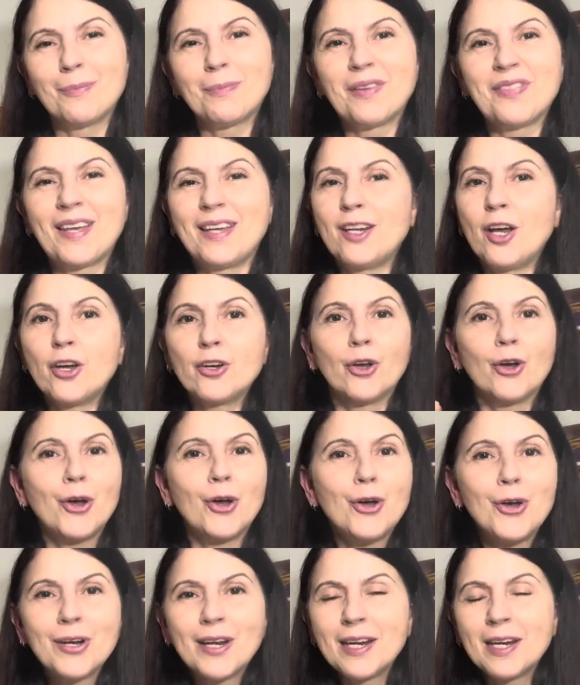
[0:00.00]
but they don't
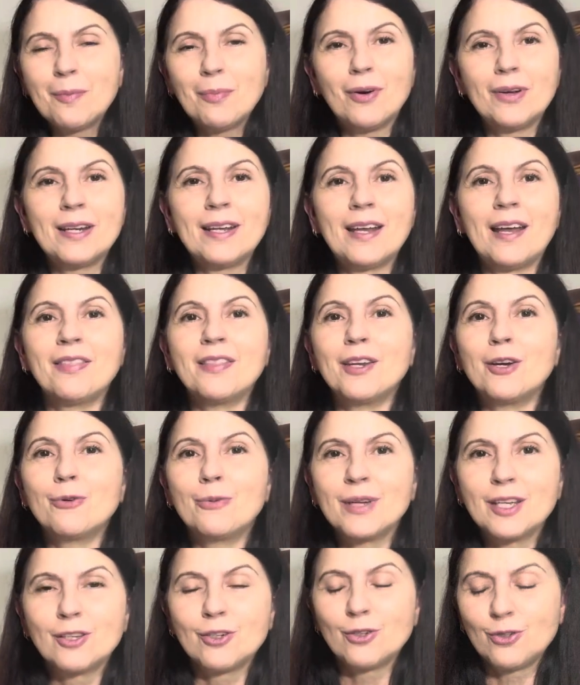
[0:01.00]
hurt anybody and they're
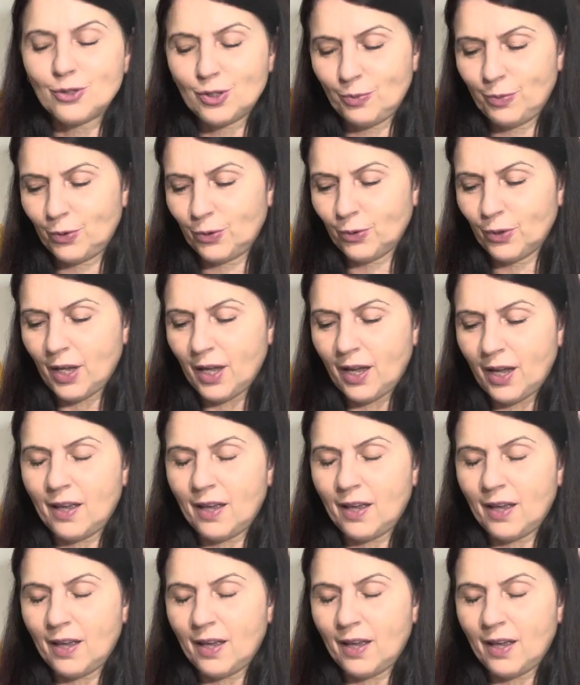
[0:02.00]
reusable.